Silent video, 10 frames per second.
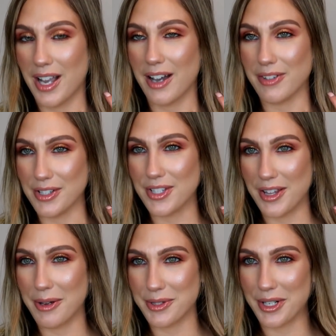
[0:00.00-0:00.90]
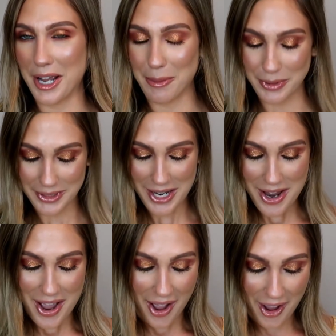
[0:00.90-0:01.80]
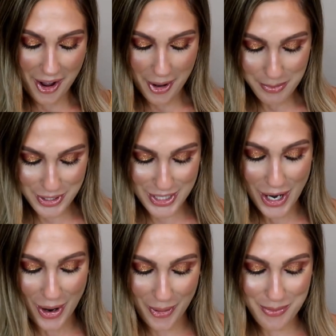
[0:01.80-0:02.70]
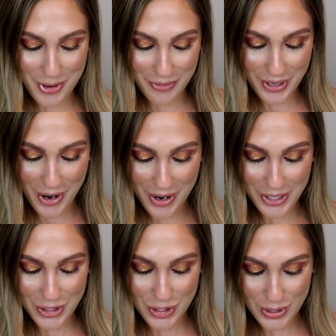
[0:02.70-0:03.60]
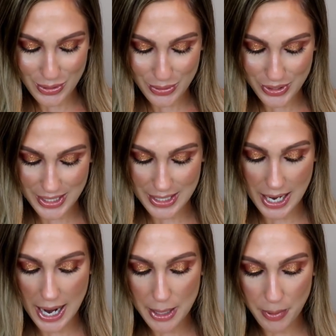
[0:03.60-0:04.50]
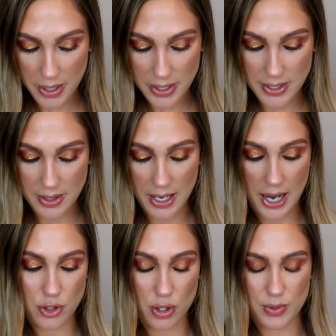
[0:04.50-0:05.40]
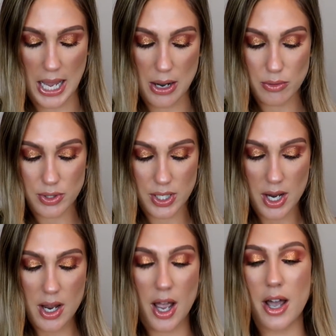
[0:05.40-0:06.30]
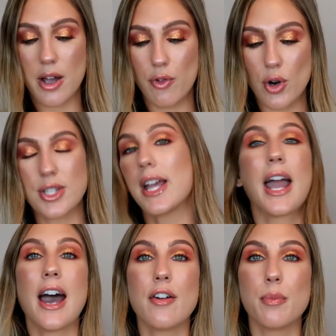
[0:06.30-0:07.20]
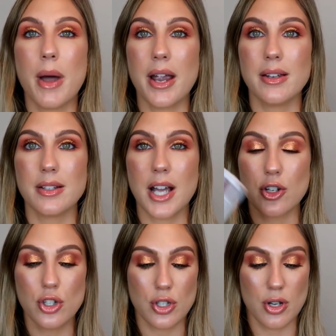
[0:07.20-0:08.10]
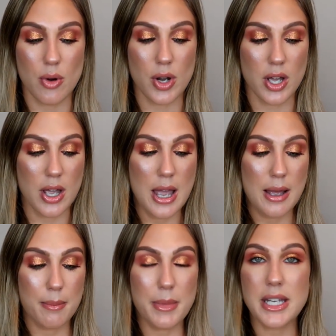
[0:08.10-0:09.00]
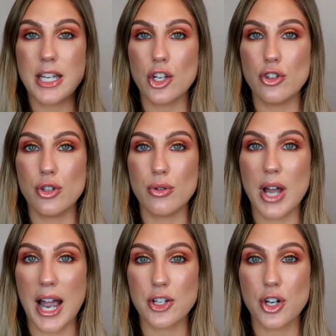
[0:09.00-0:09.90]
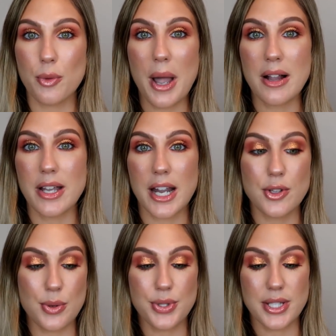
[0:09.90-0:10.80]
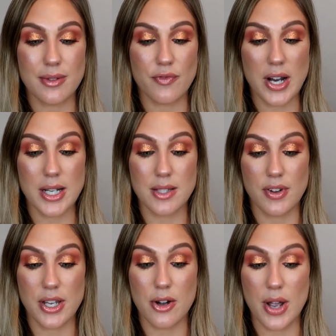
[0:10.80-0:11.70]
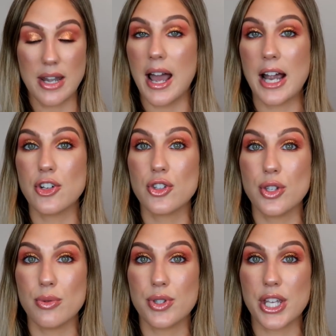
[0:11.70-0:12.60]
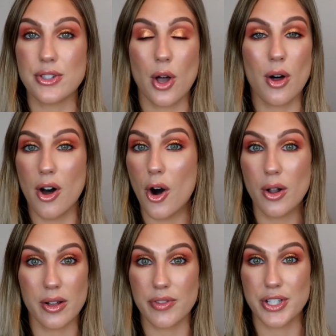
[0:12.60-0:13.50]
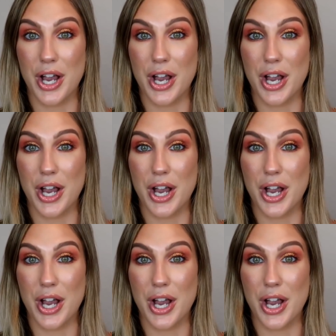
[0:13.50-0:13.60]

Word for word: Obviously that was going to happen. Um, so moving on to the eye products that I chose out. Uh, of course I have my Natasha Denona Mini Nude Eyeshadow Palette. I used this in Bright Eyes video and I just use this all of the